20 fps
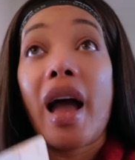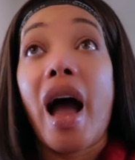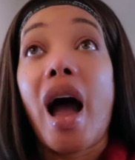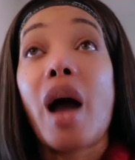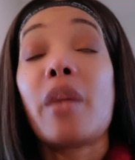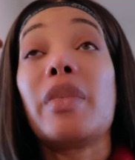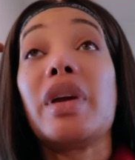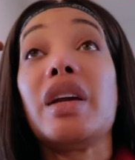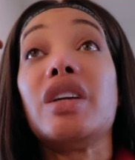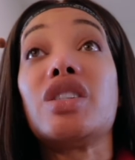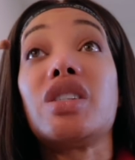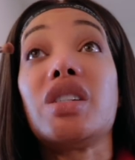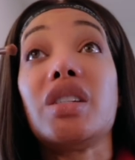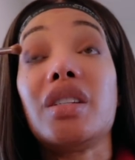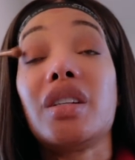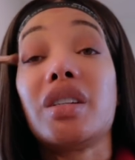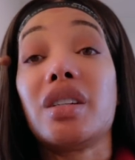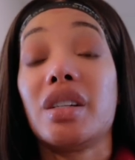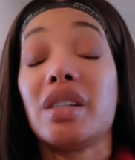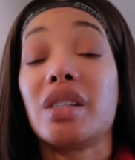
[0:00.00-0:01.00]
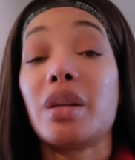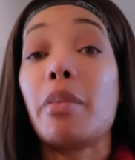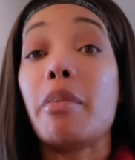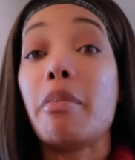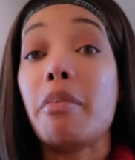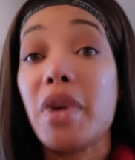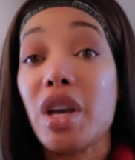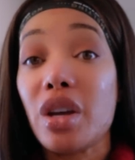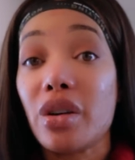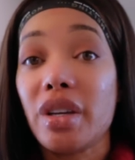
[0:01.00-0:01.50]
I mean, she does
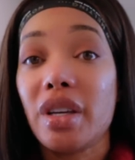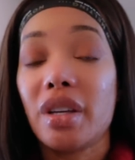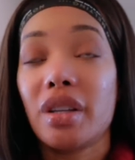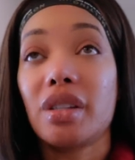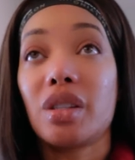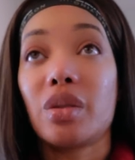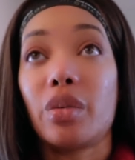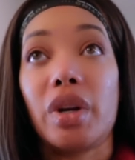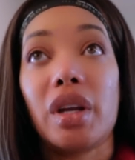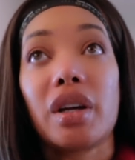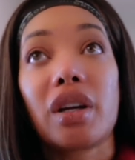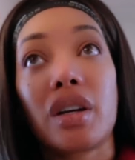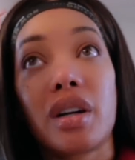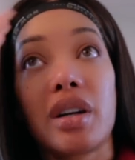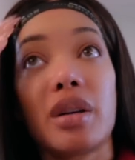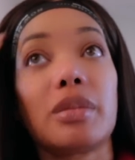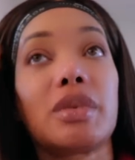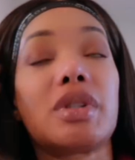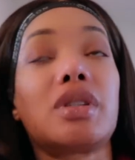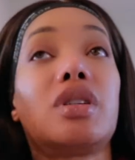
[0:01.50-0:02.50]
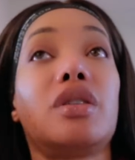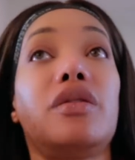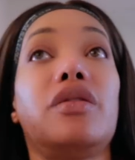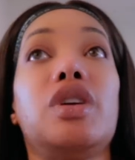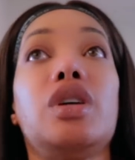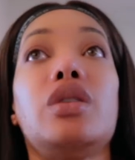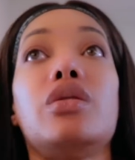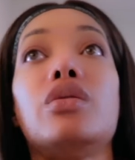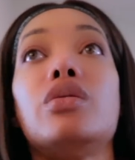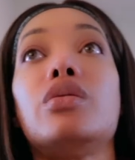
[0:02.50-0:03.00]
millions when it comes to
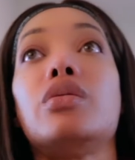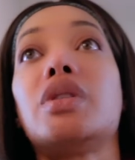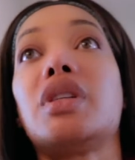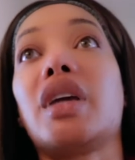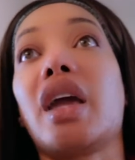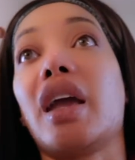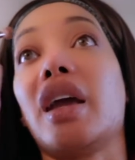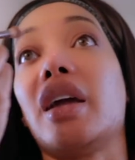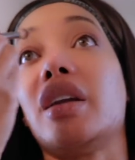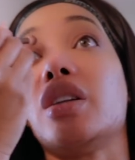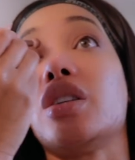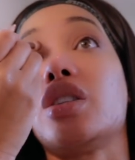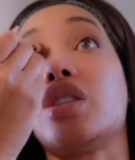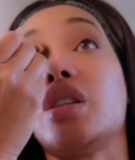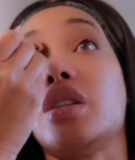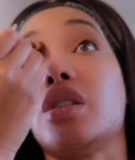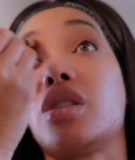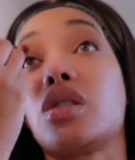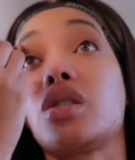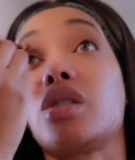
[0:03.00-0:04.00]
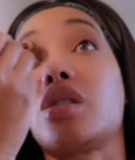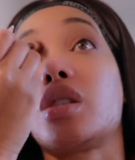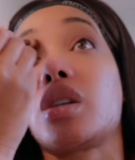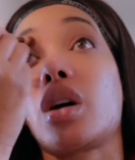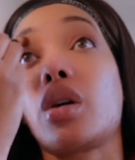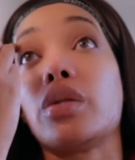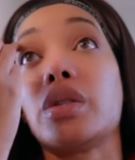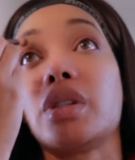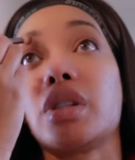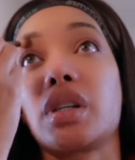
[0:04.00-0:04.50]
views, and she's
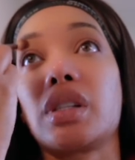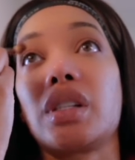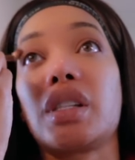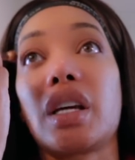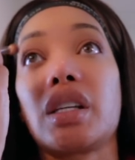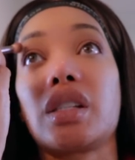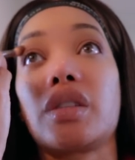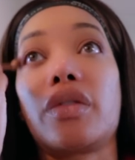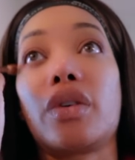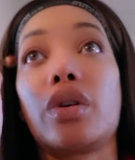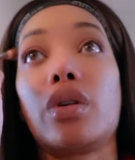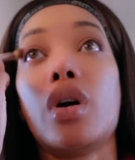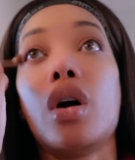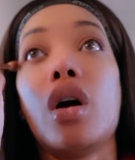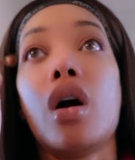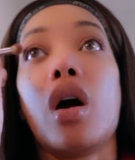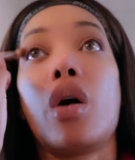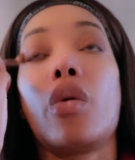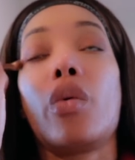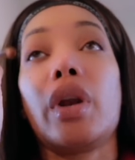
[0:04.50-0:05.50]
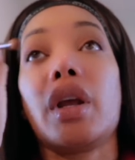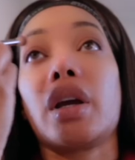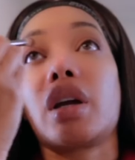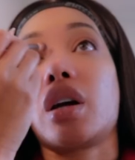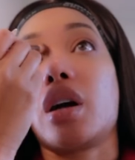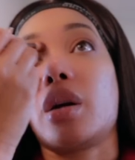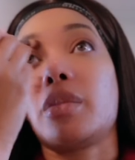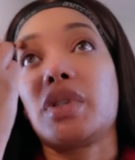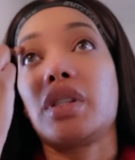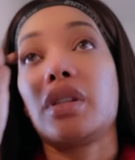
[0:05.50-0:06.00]
so successful when it
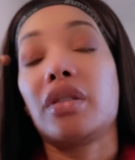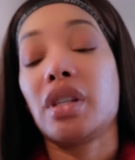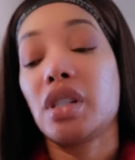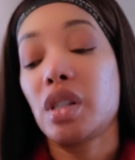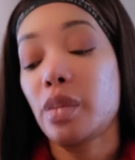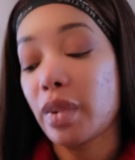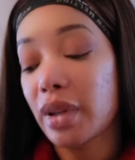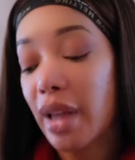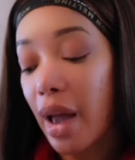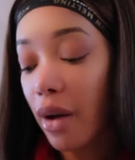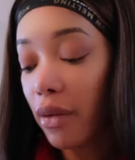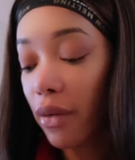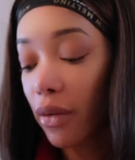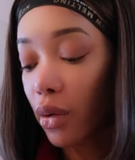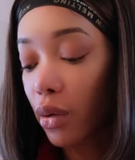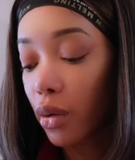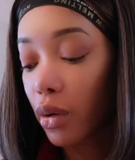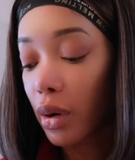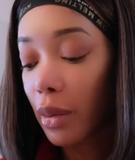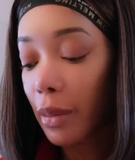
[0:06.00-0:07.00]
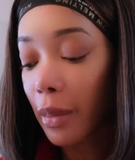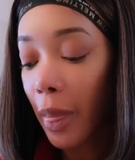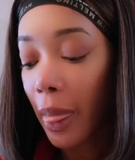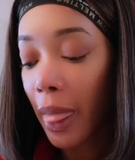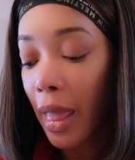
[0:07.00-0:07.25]
comes to this platform.